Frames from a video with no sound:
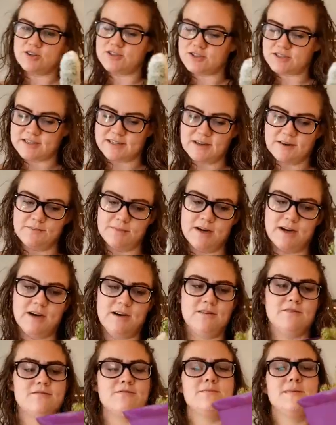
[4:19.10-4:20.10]
some
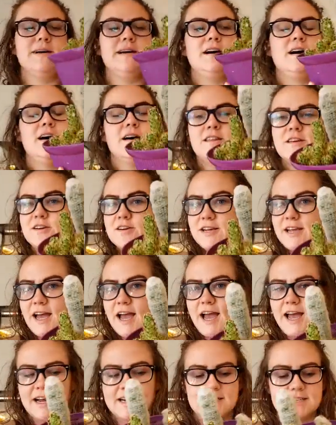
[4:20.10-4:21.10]
of my other
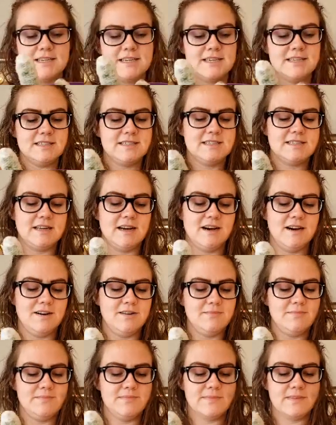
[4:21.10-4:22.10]
cactus,
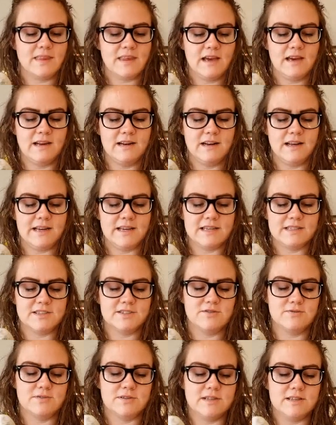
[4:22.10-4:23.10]
and I guess
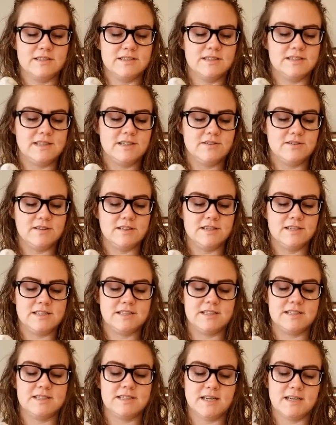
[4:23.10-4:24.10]
you would consider this a
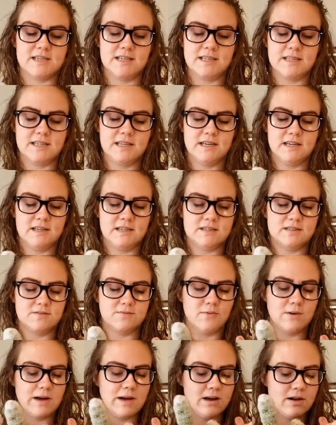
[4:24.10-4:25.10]
succulent as
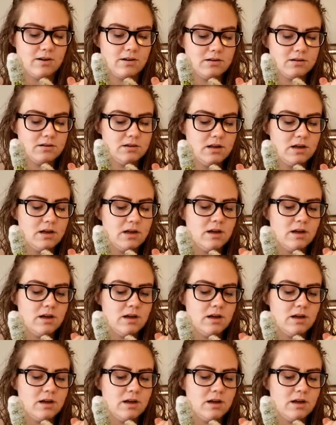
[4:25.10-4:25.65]
well.